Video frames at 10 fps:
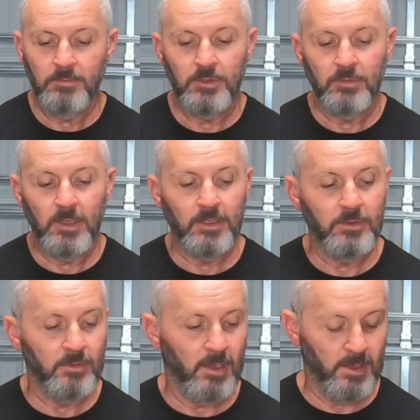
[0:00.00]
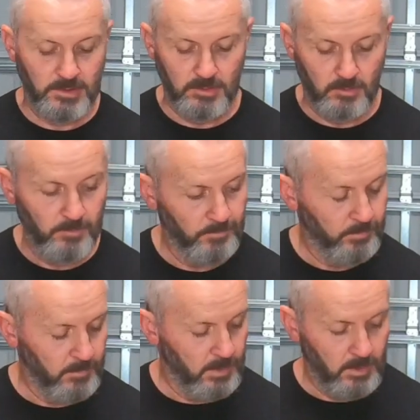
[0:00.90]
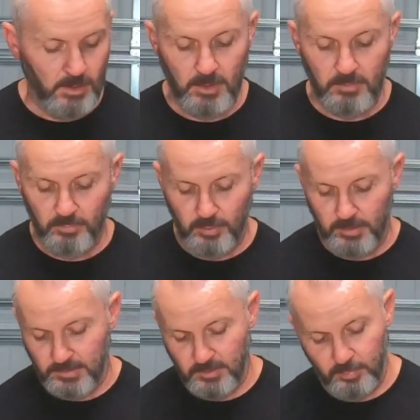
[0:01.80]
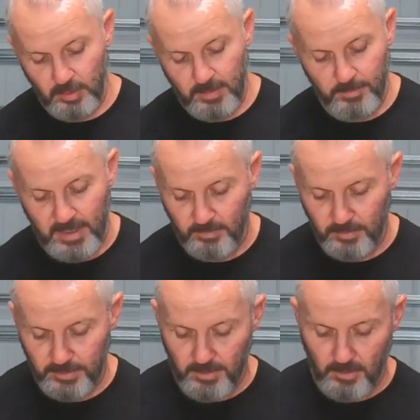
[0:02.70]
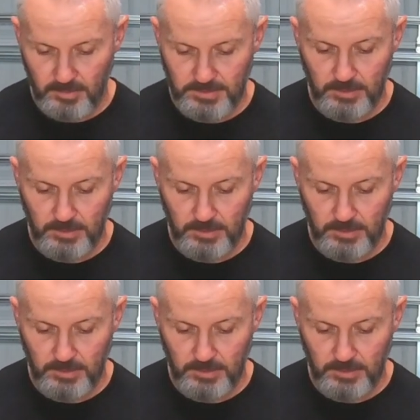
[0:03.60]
doo-dah. So pretty nice little pamphlet there.